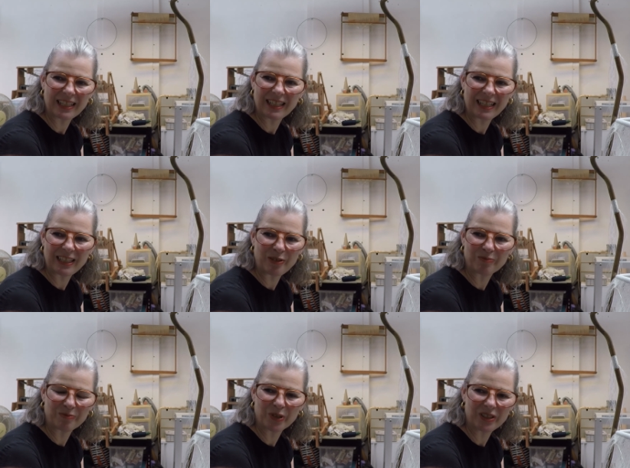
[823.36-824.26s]

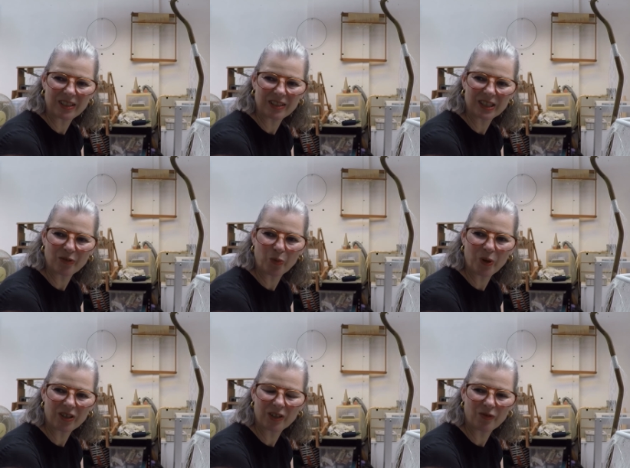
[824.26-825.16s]
anyone in a sort of
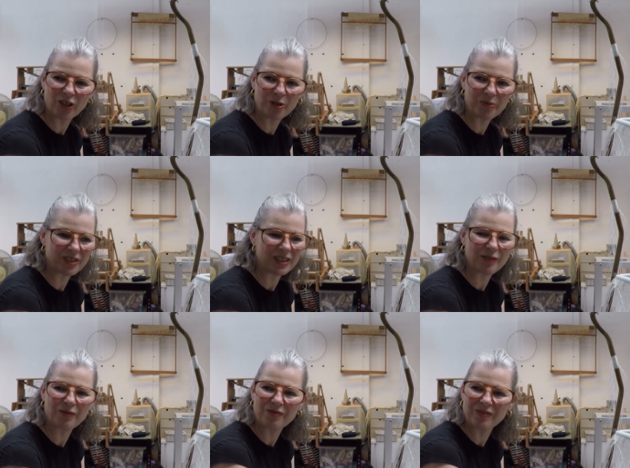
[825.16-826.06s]
work environment.
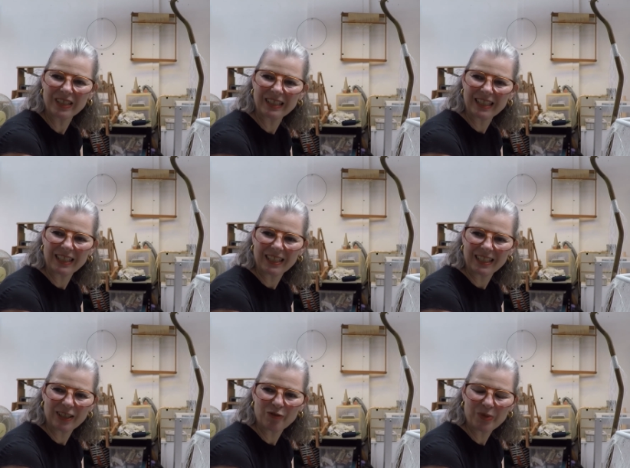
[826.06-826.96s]
If
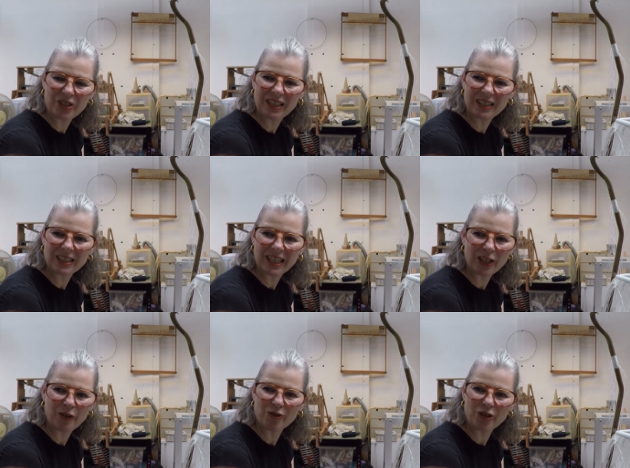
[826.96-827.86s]
machines take
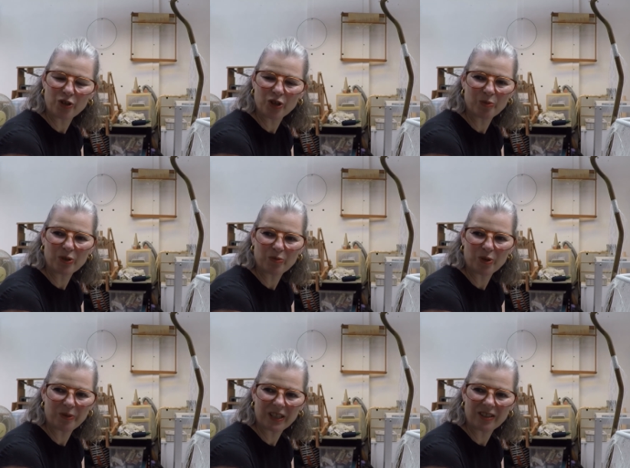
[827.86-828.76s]
over our jobs,
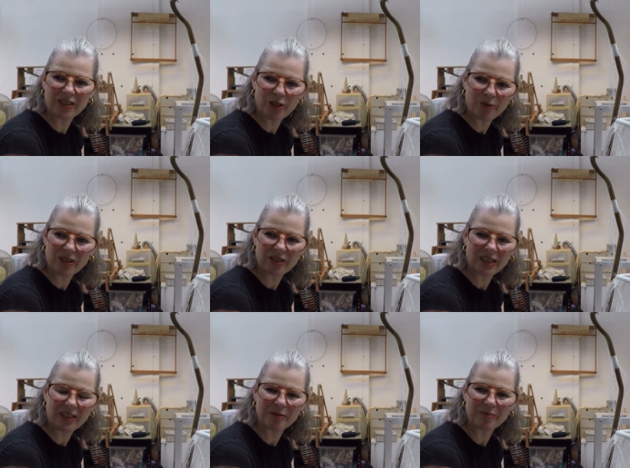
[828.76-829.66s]
what are we going to do with our
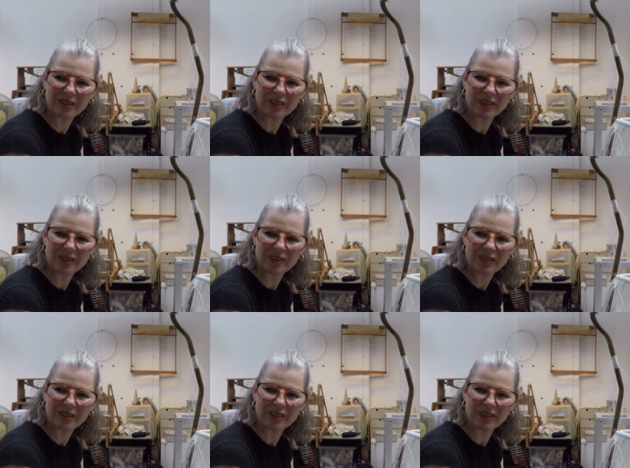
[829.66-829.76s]
time?